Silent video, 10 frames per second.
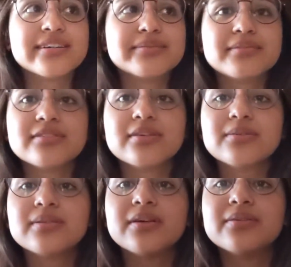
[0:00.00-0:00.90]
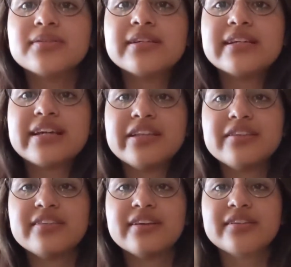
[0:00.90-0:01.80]
I'm so lonely. Can you
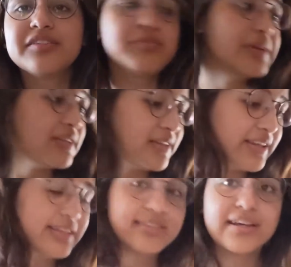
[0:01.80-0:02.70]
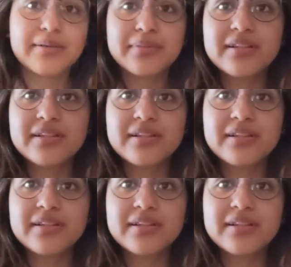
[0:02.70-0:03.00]
tell I spend a lot of time